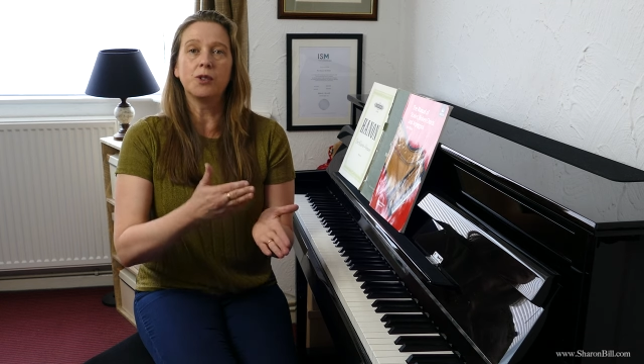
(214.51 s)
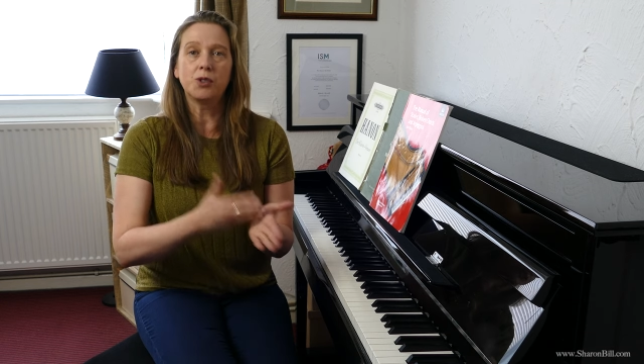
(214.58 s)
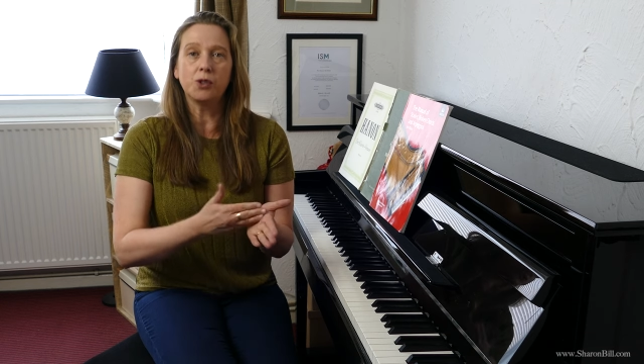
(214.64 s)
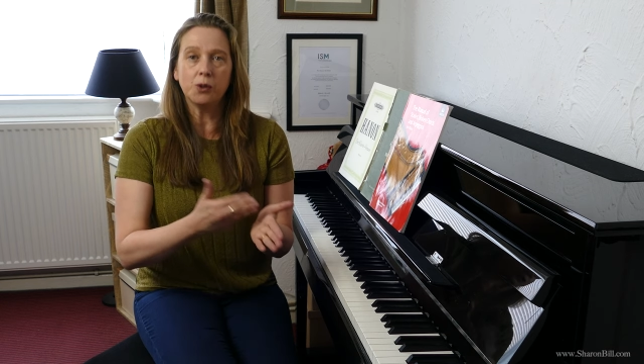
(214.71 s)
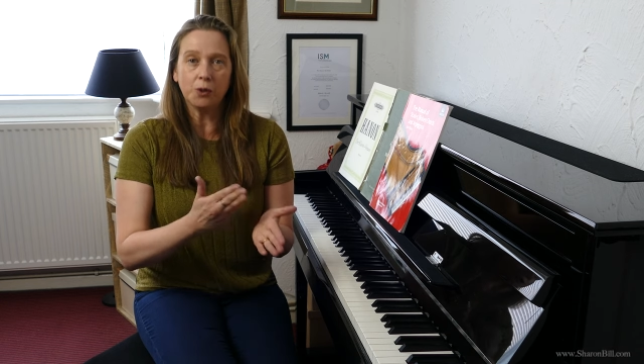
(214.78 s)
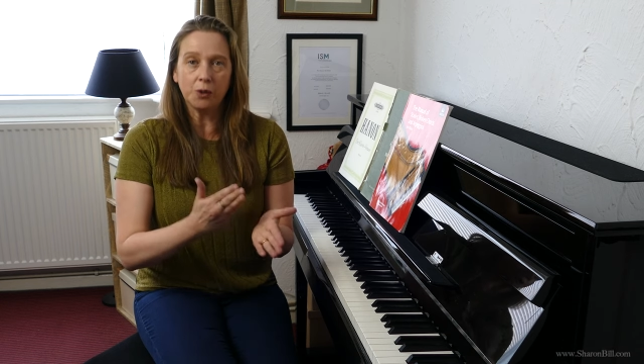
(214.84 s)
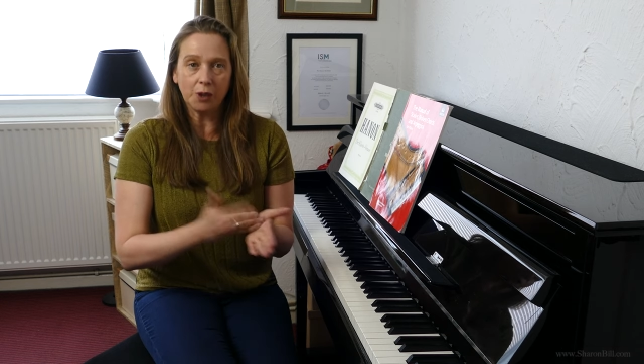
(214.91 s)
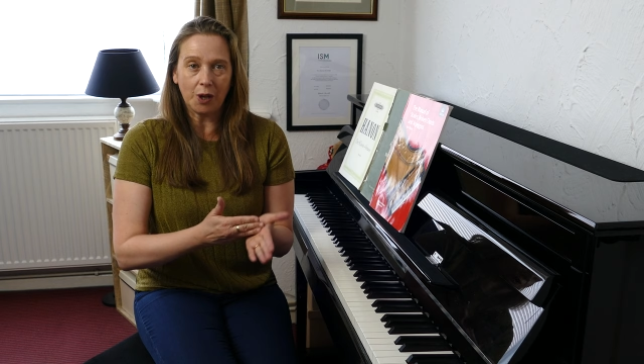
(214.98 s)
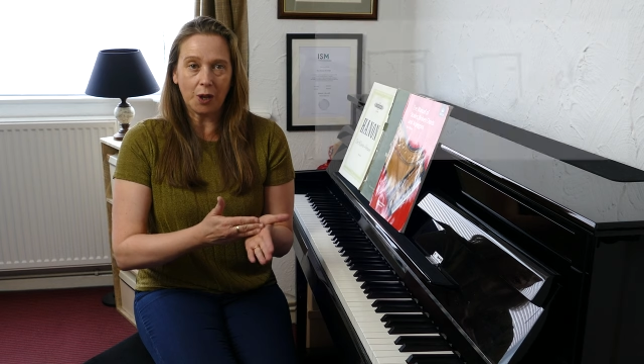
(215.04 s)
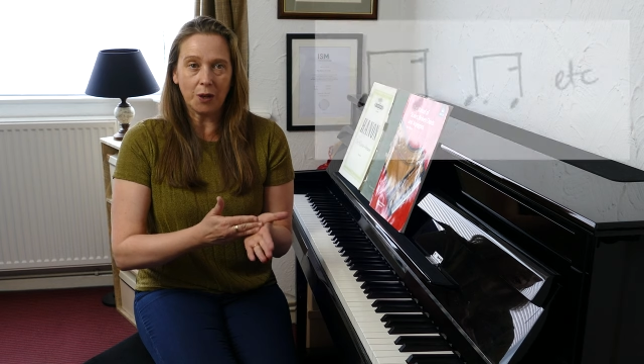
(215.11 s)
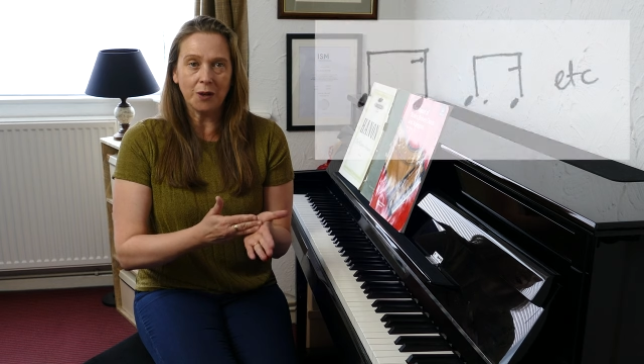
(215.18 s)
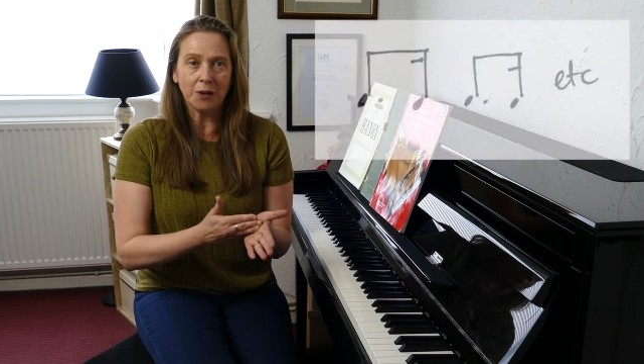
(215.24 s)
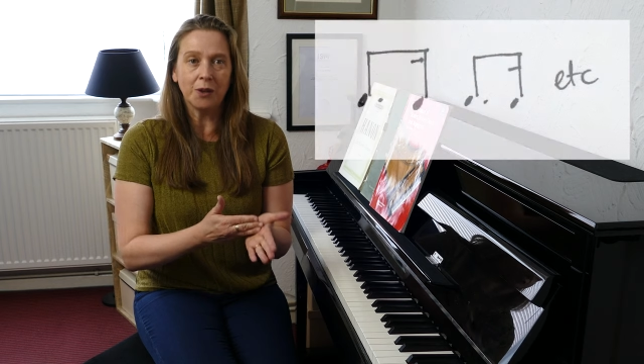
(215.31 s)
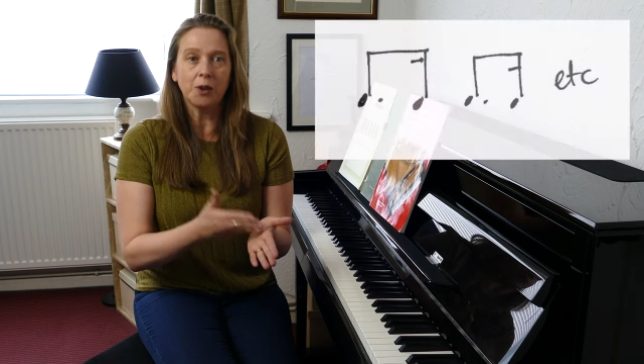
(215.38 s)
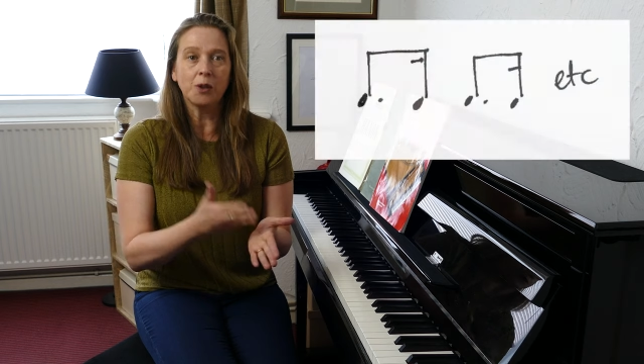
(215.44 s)
short,
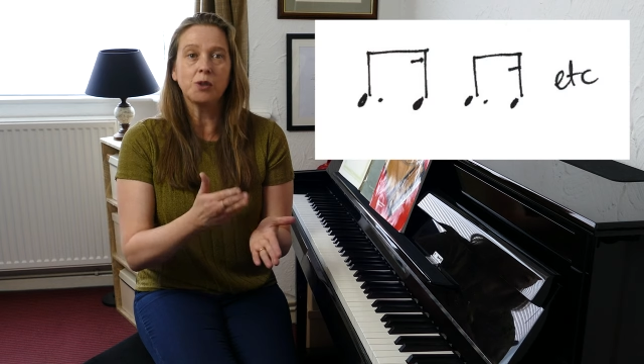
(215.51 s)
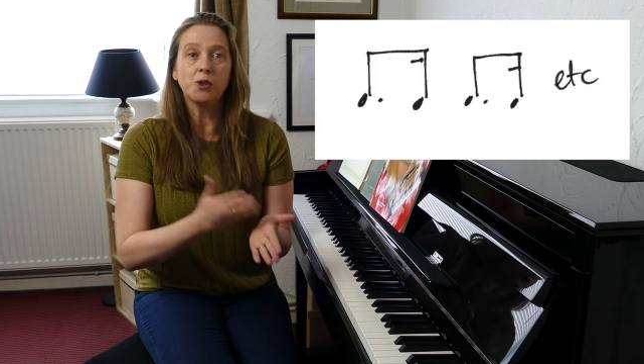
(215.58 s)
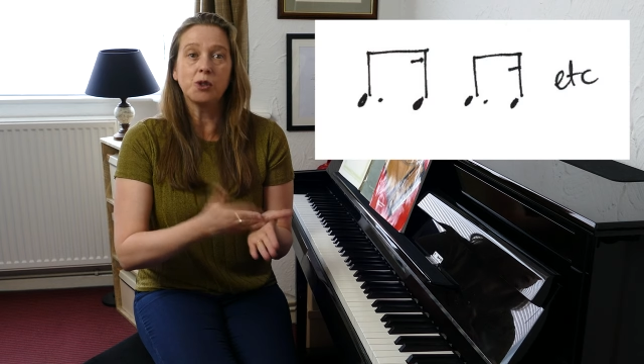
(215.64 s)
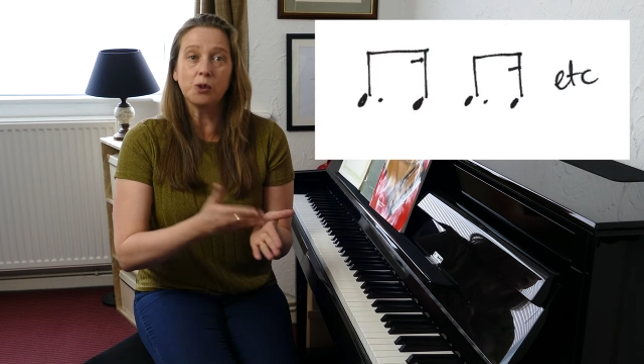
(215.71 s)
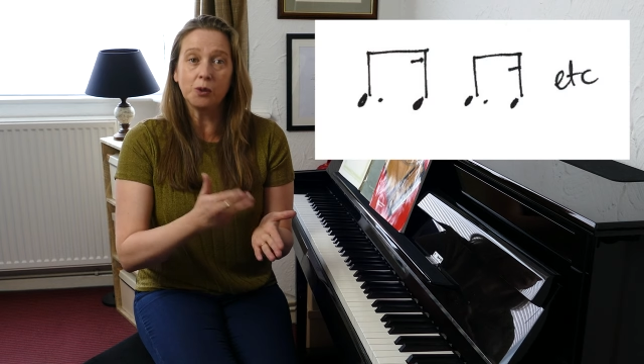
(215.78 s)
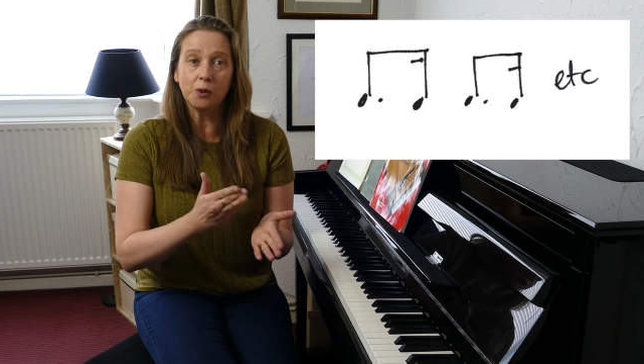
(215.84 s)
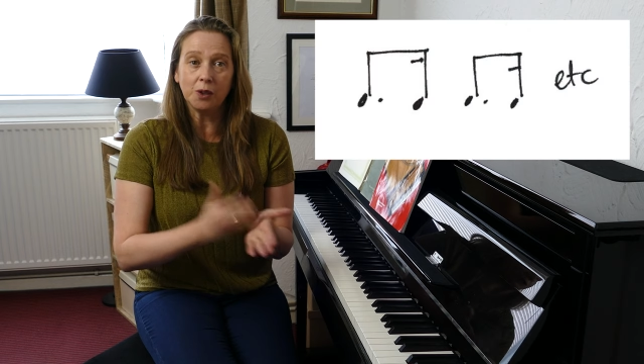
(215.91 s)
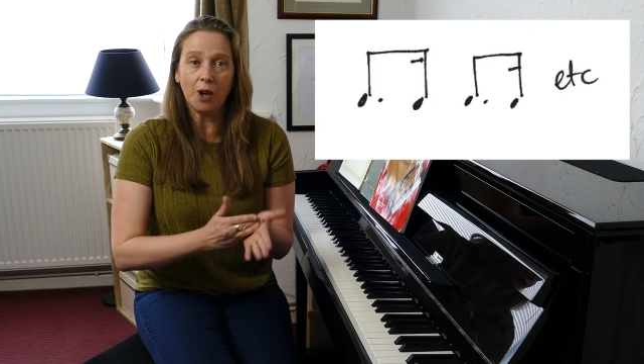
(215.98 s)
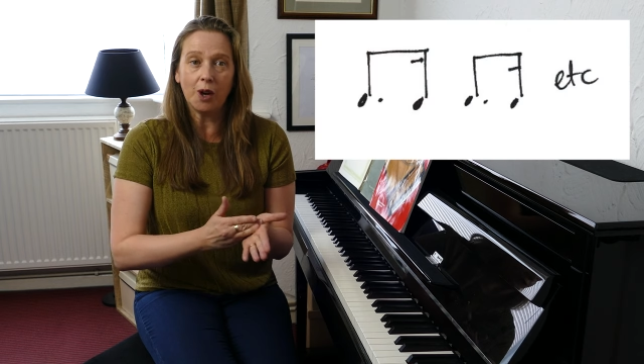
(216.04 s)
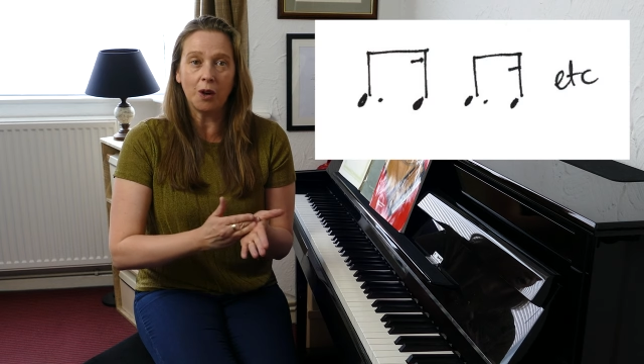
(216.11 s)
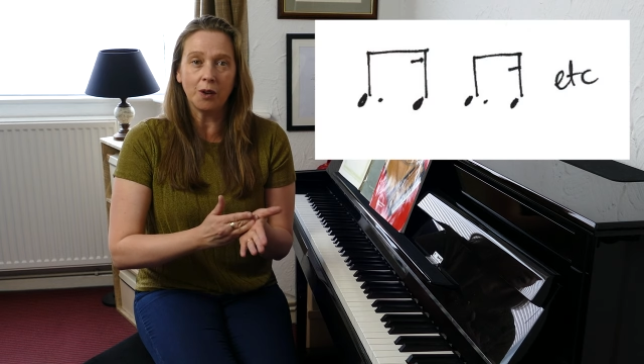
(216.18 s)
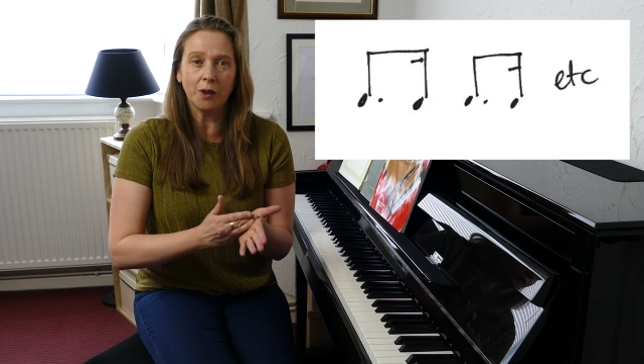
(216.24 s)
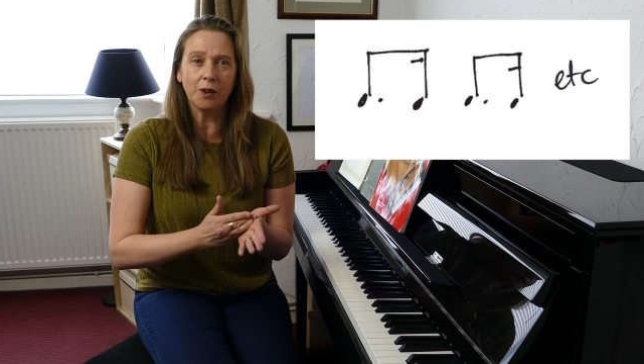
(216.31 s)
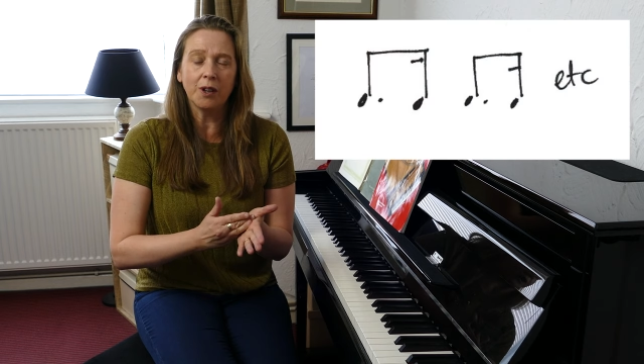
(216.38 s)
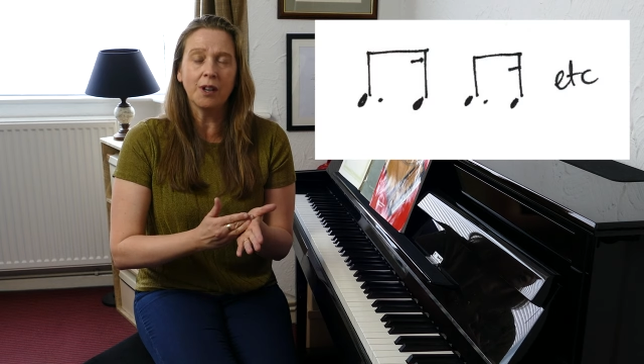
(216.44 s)
long, short,
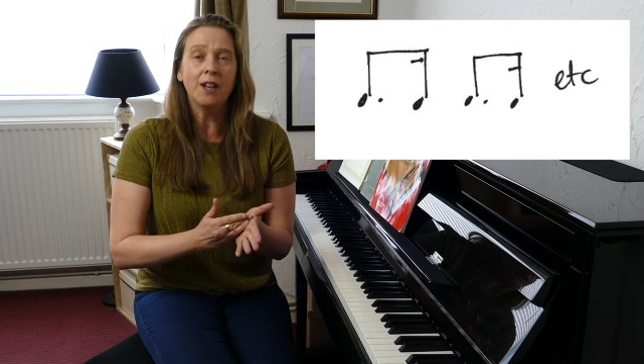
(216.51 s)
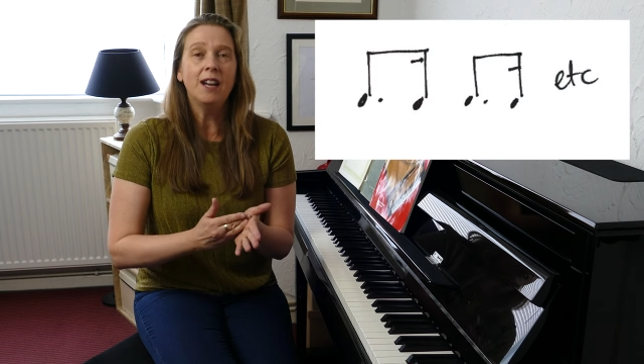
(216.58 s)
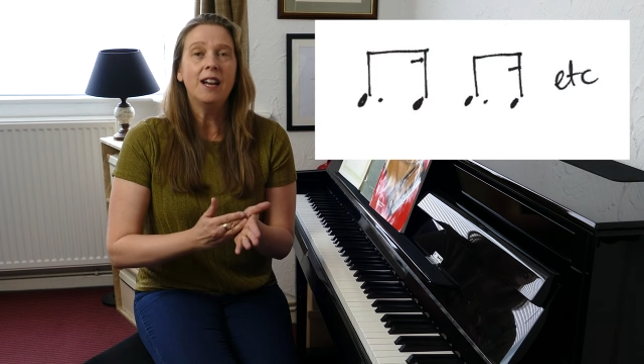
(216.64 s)
long,